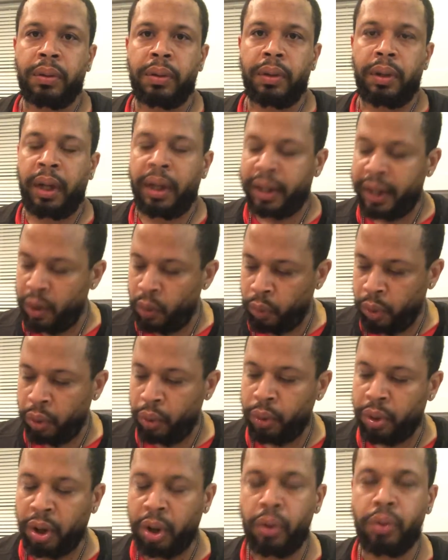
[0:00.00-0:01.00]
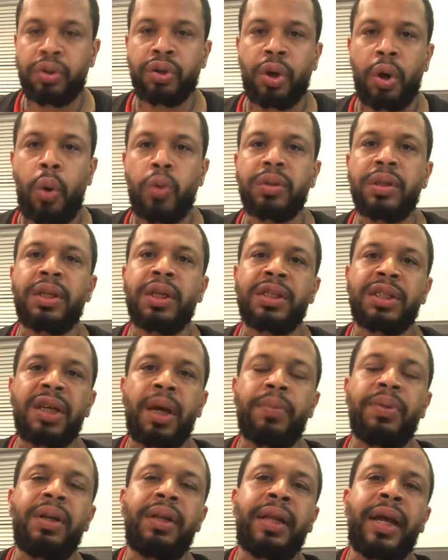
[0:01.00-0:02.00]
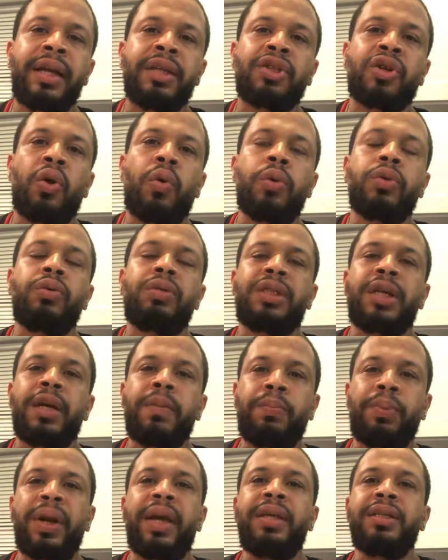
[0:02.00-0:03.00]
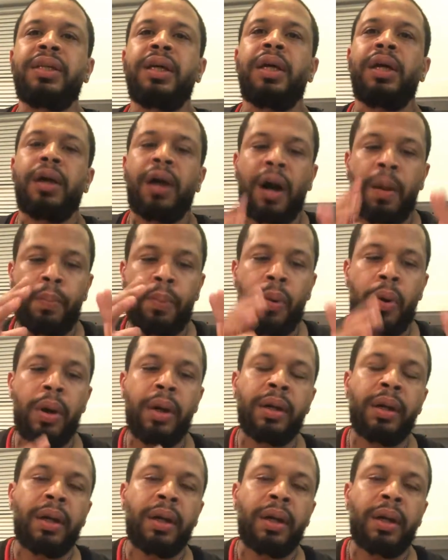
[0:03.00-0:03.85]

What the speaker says: And that word curse goes into something that is going to take place upon